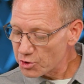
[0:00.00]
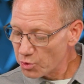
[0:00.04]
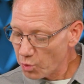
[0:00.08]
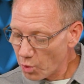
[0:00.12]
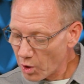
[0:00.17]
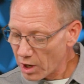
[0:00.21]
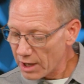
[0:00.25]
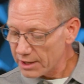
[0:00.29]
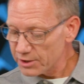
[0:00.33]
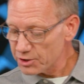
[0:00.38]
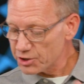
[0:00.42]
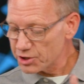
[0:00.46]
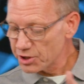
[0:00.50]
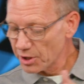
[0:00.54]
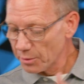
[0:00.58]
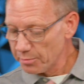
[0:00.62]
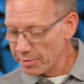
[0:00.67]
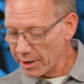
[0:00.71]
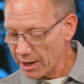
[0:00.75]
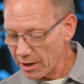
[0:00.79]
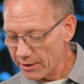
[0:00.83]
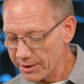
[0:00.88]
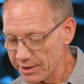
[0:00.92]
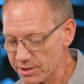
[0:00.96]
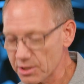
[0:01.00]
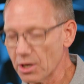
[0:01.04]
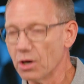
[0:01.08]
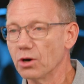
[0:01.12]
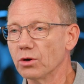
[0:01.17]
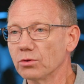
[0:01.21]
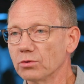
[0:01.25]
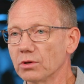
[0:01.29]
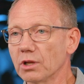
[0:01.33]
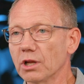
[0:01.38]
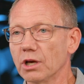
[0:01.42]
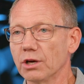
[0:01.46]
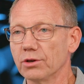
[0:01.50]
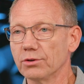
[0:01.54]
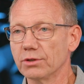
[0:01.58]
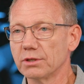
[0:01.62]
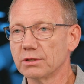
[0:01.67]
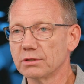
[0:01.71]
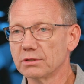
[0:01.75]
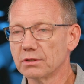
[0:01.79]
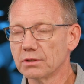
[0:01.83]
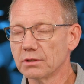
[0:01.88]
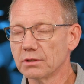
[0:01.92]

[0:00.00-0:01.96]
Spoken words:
one shall bear his own load.